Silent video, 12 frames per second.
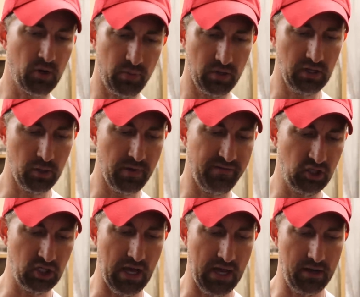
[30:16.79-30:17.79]
It'll put a little bit of a
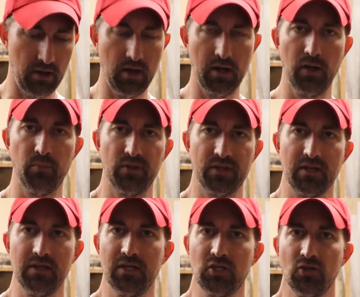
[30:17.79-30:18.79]
shine on it, put the
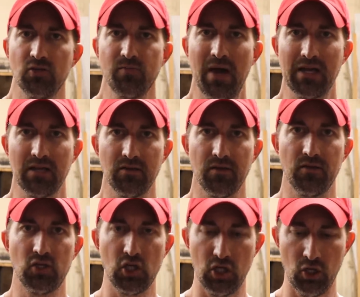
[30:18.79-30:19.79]
conditioners back into
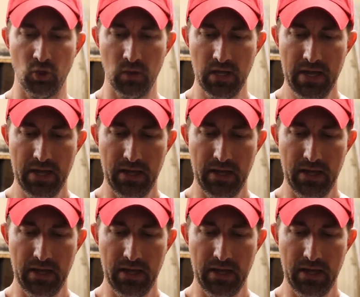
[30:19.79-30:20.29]
the shoe,